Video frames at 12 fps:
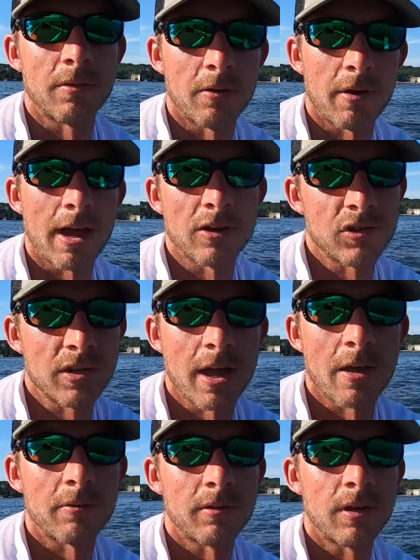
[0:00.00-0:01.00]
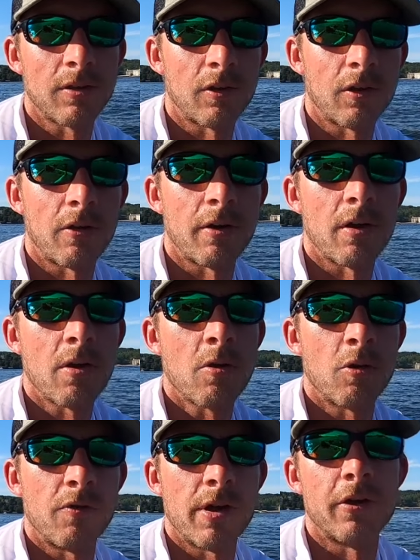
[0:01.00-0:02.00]
They're actually out in the current
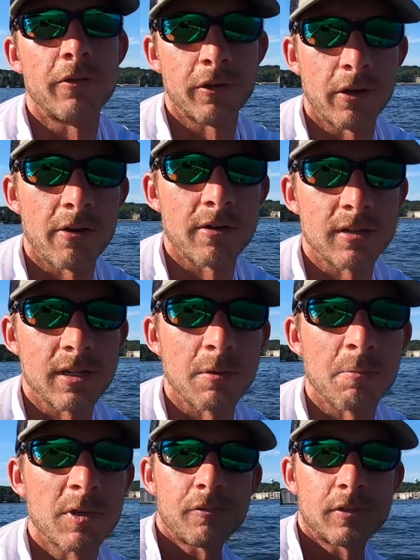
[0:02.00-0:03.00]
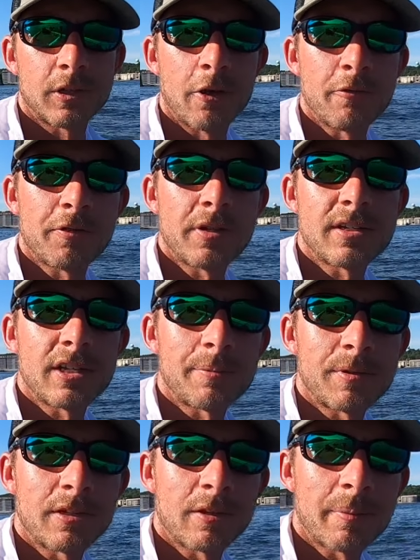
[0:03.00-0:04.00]
or right on the current seam. So hopefully it's
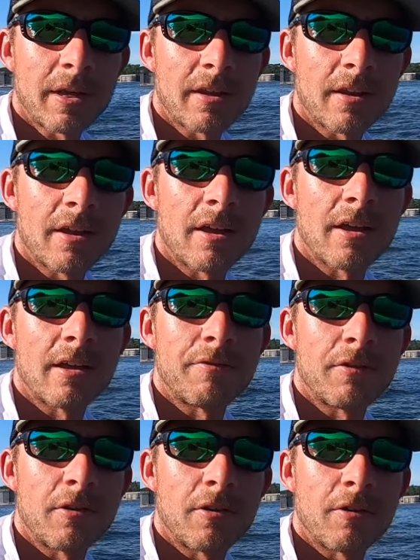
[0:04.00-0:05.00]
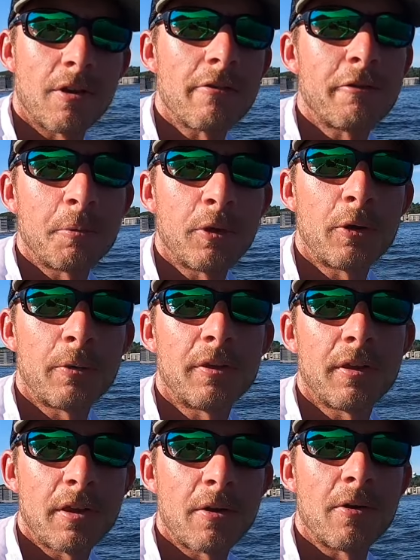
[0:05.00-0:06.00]
helped you a little bit. Uh, if you're unfamiliar
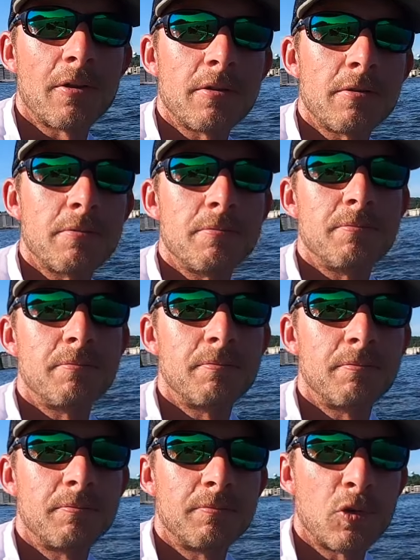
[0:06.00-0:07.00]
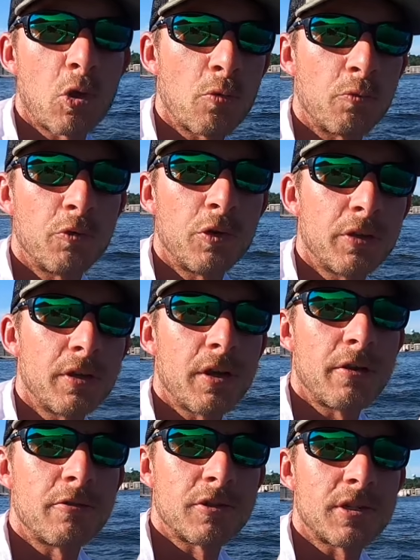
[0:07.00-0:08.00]
with it or you don't really
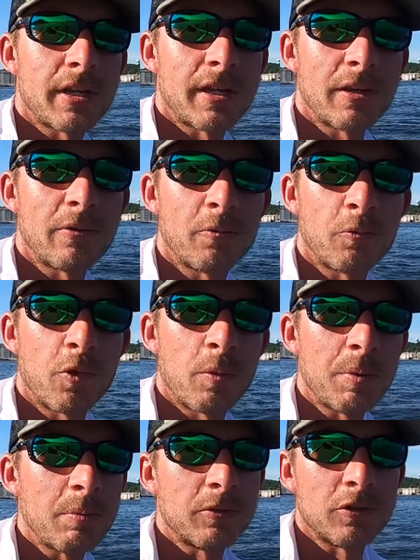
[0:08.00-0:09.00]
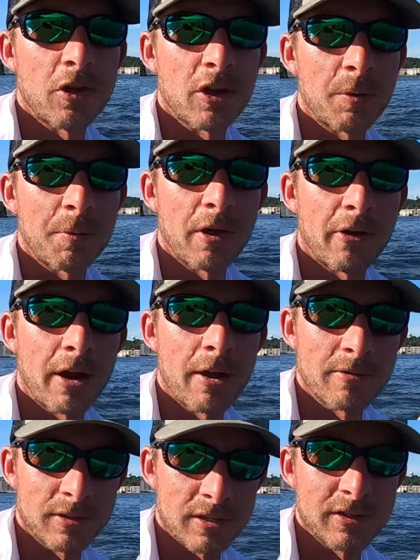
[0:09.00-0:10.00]
understand what people are talking about or
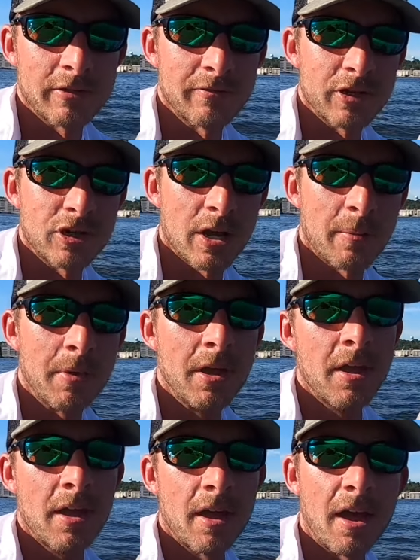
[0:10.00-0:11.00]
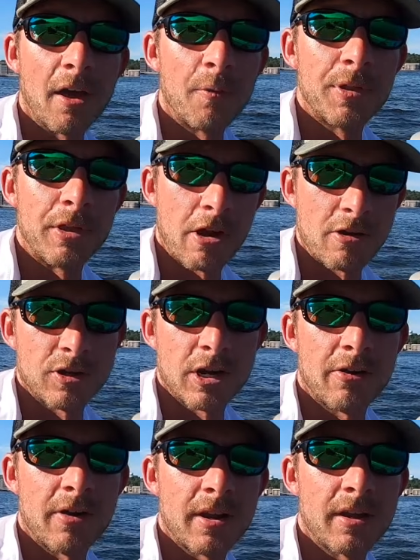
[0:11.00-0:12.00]
how it sets these fish up, uh, when they are
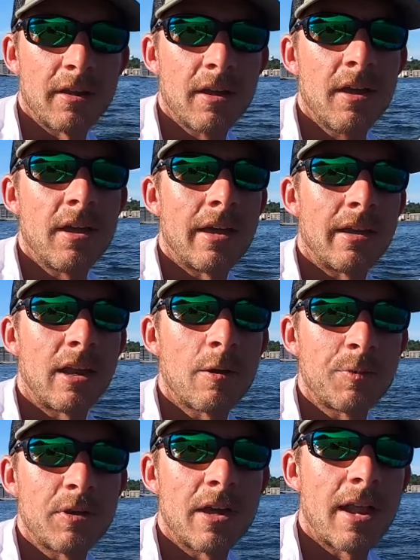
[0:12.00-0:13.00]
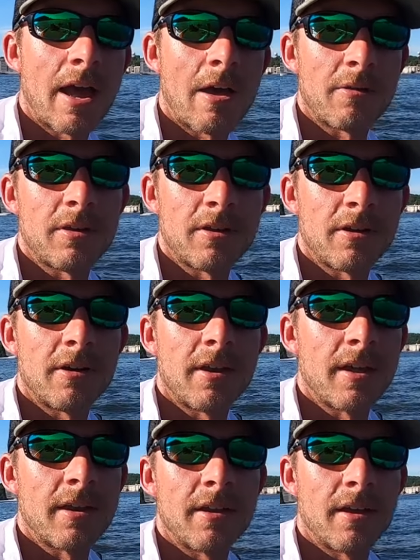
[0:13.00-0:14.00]
generating and help you get out here
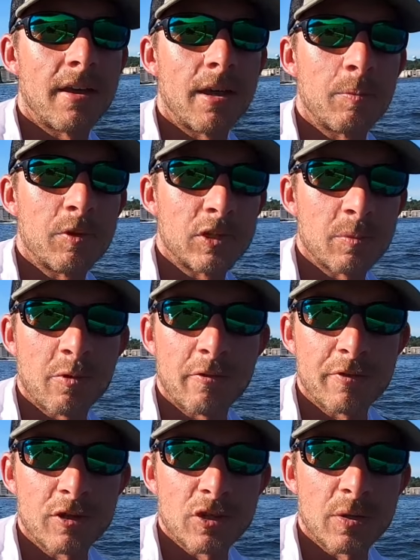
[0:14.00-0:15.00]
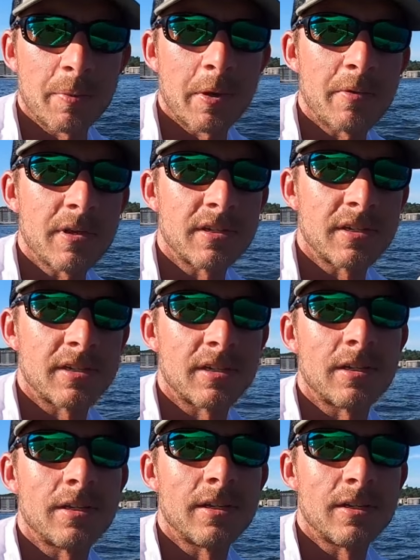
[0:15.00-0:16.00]
and uh, put some more fish in the boat
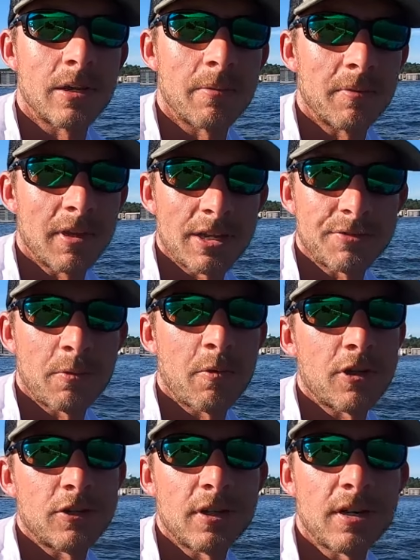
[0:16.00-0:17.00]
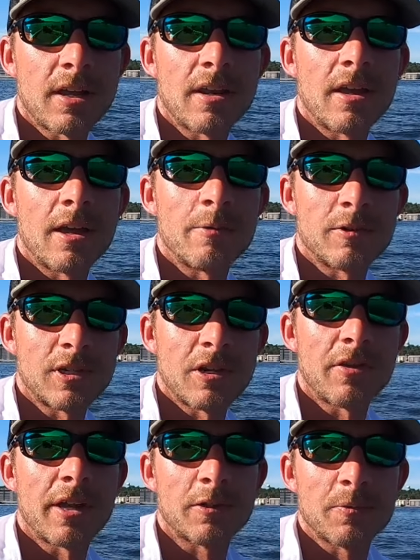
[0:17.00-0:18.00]
consistently. So thanks for watching and uh, we'll see you
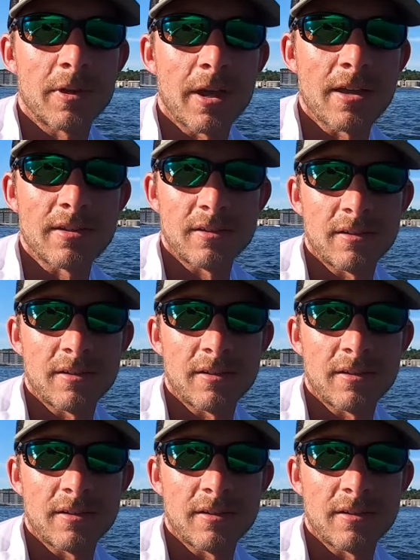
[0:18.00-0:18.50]
on the next one guys.